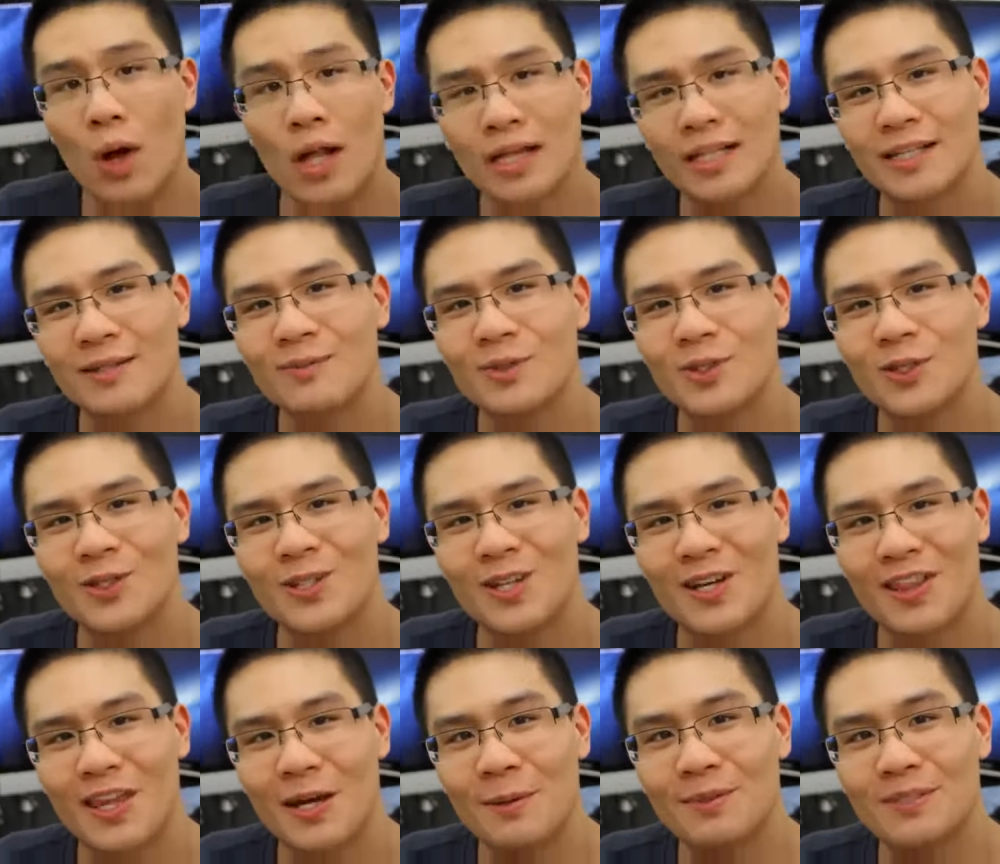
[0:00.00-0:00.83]
Welcome to
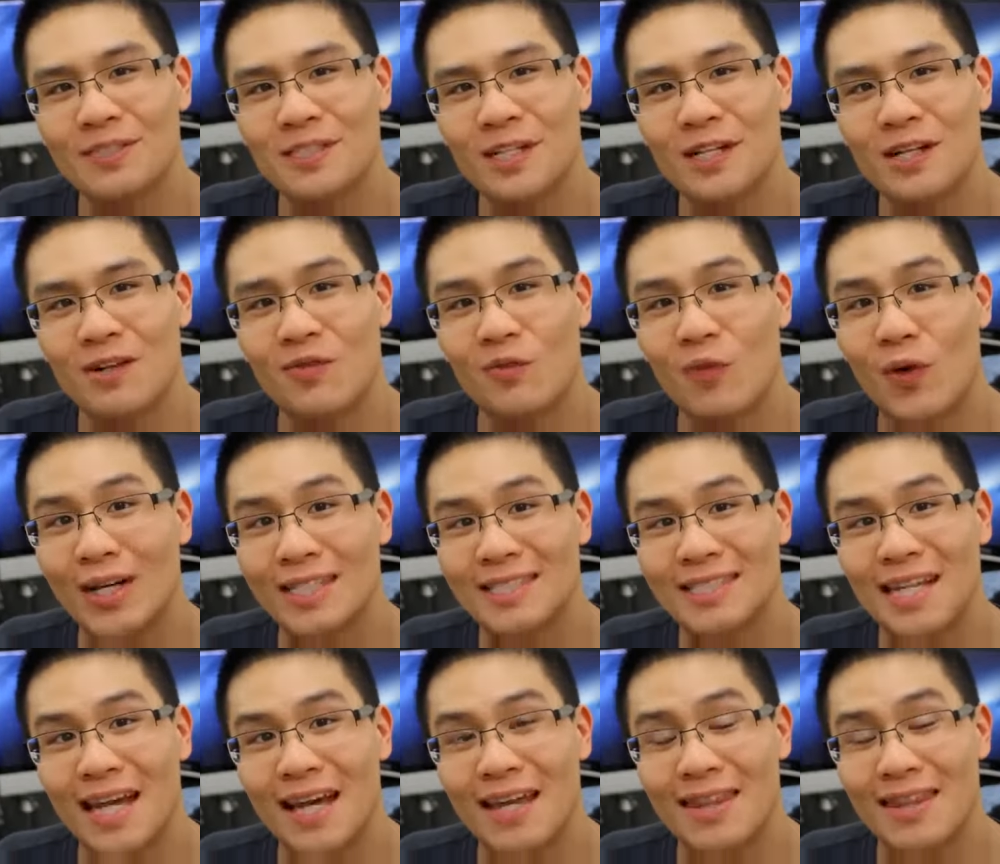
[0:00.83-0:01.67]
another episode of
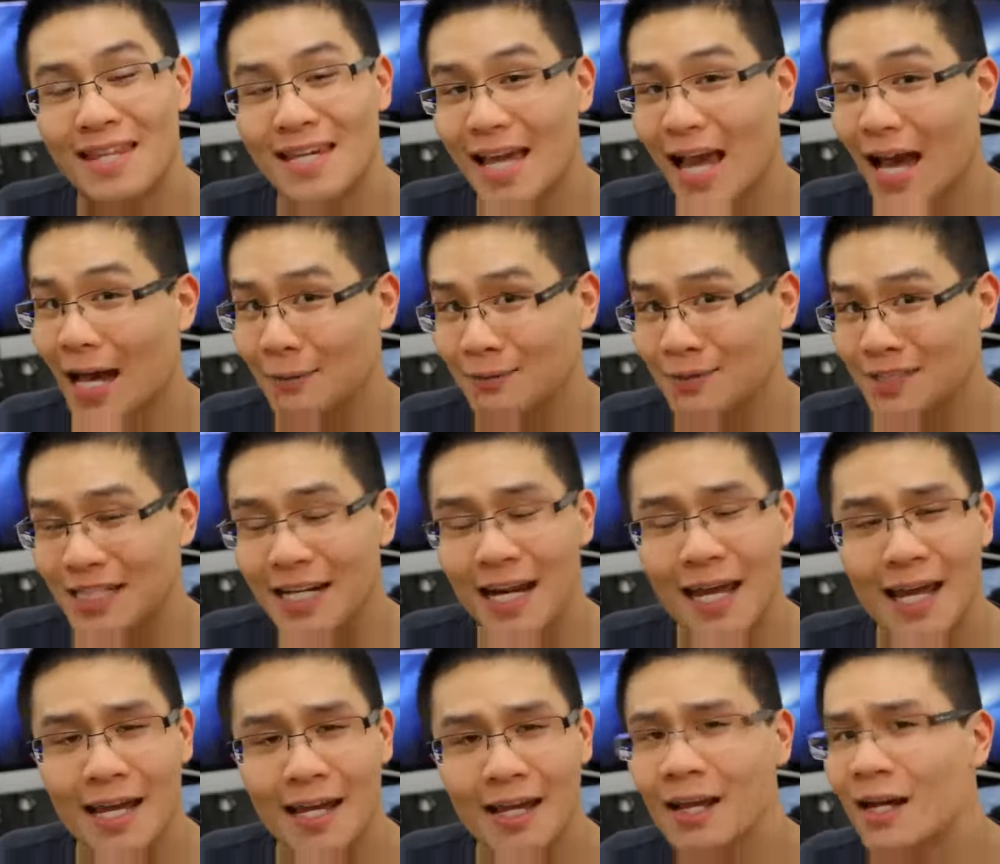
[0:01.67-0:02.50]
What's the App.
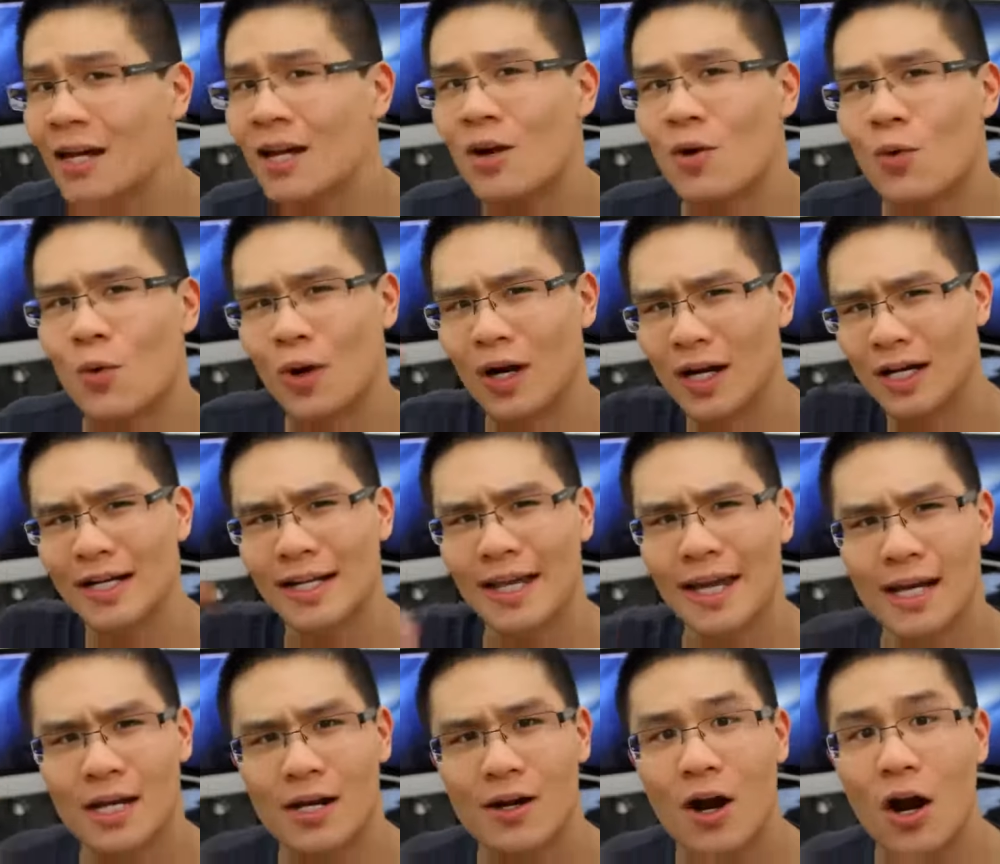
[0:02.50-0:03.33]
Today, we're gonna
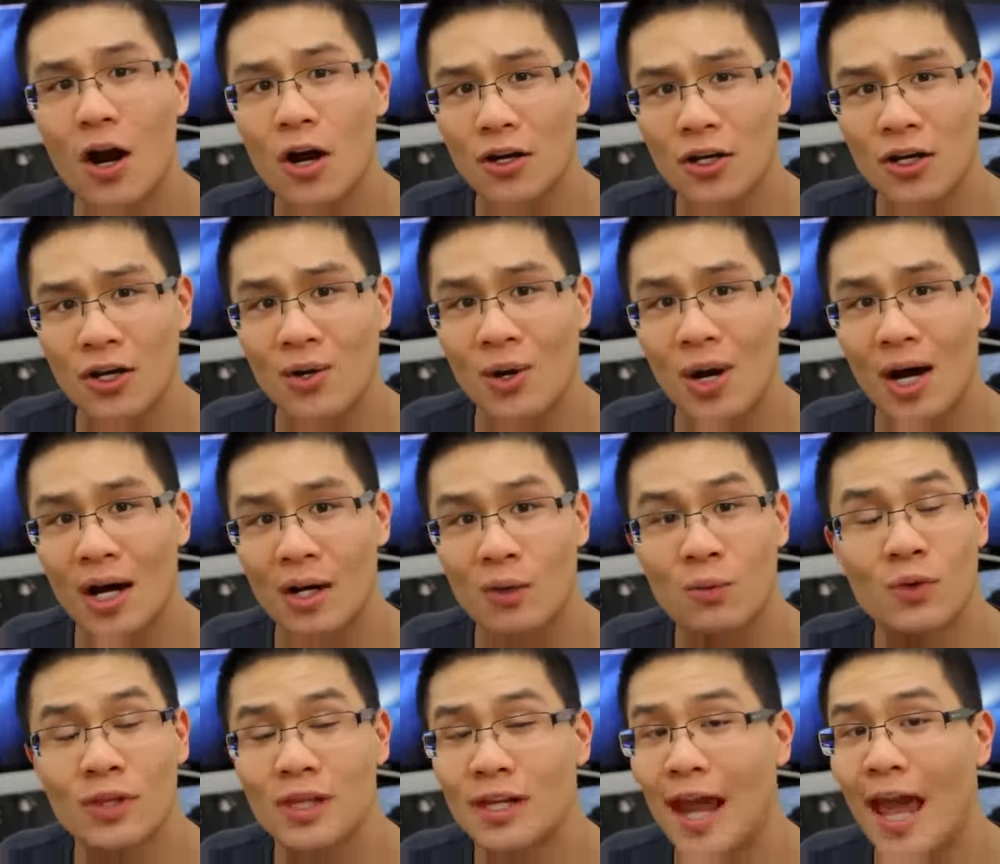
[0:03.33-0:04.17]
get our audio
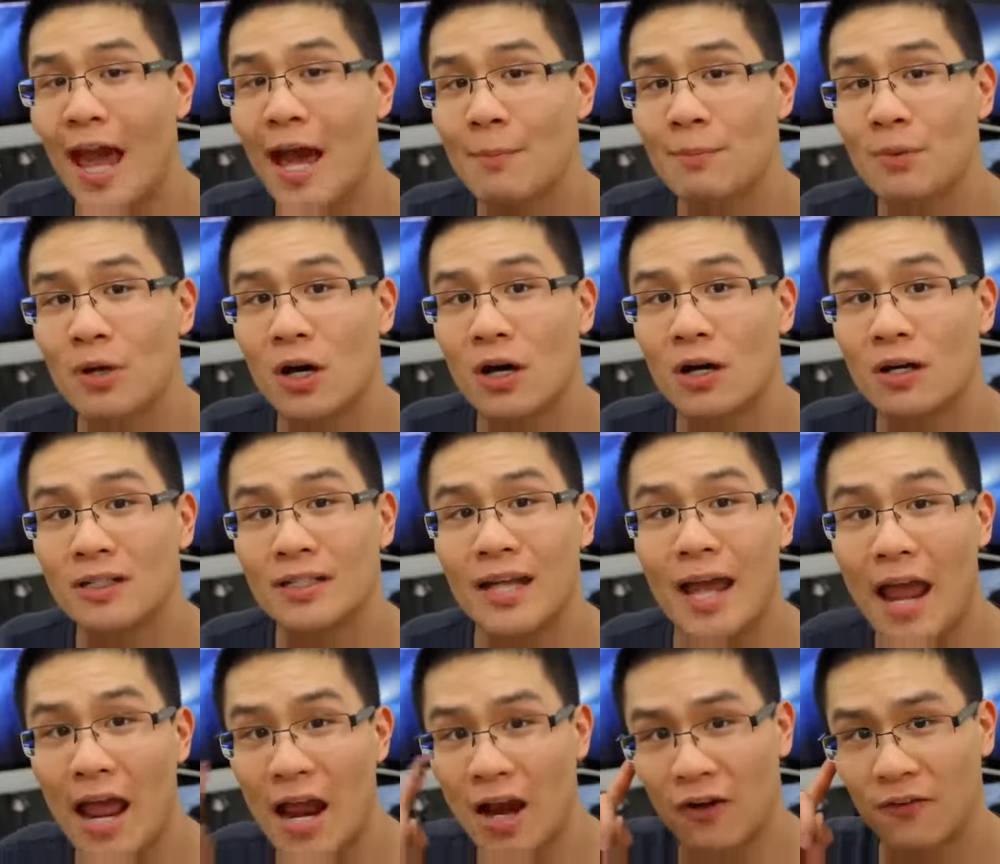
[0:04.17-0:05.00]
on with an app called
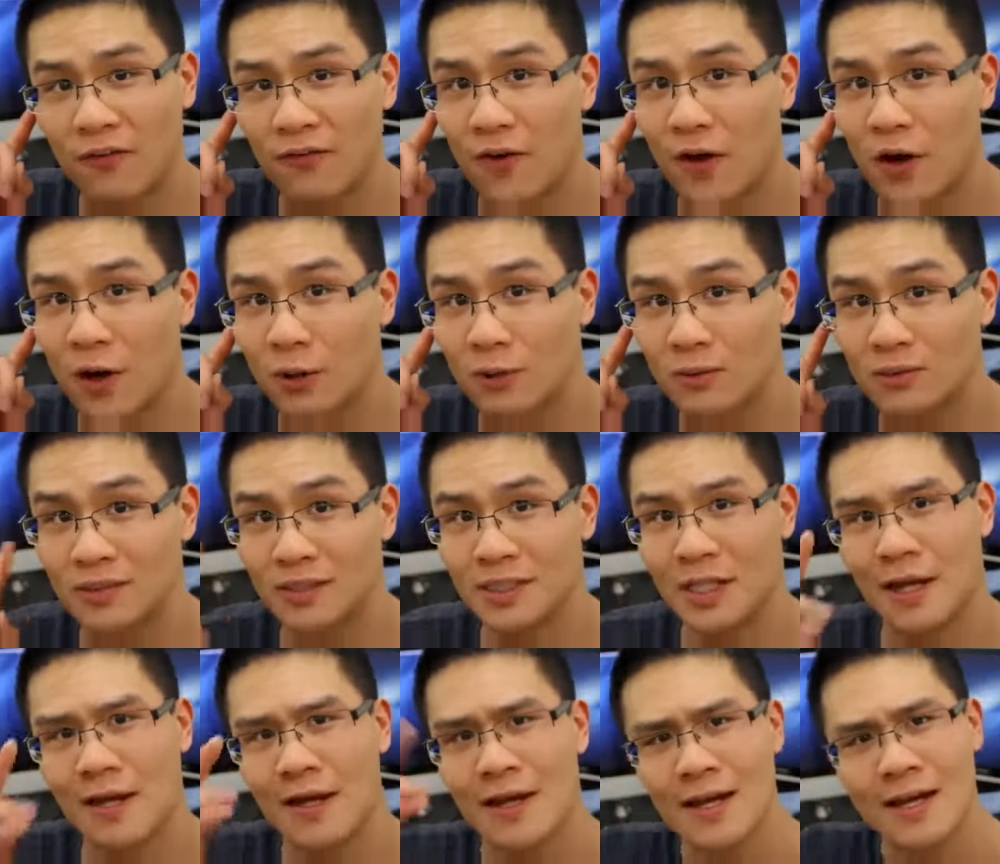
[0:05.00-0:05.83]

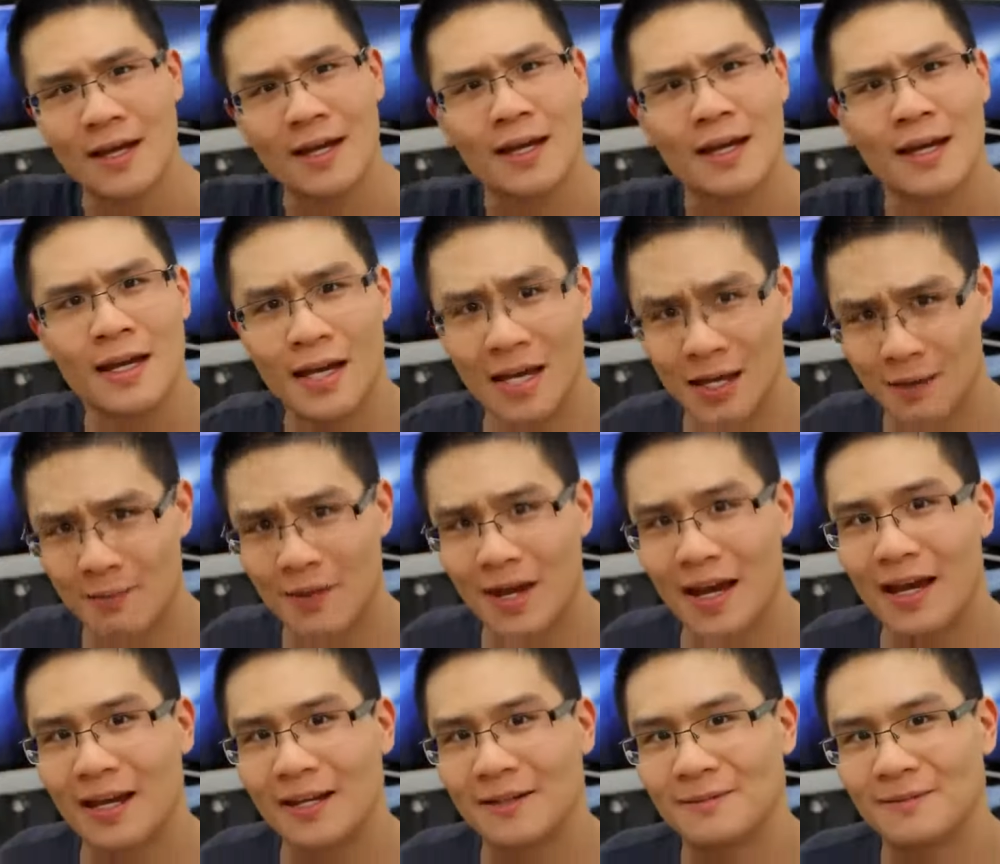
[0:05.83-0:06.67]
Airphones. Hit
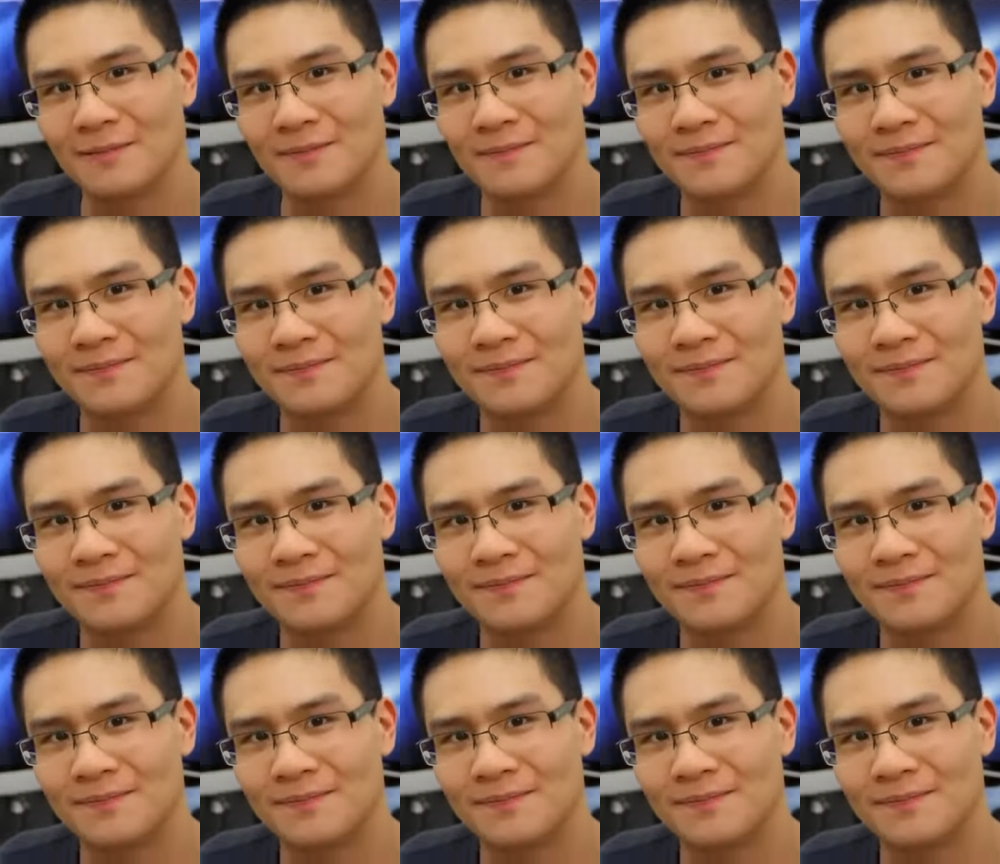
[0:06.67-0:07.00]
me.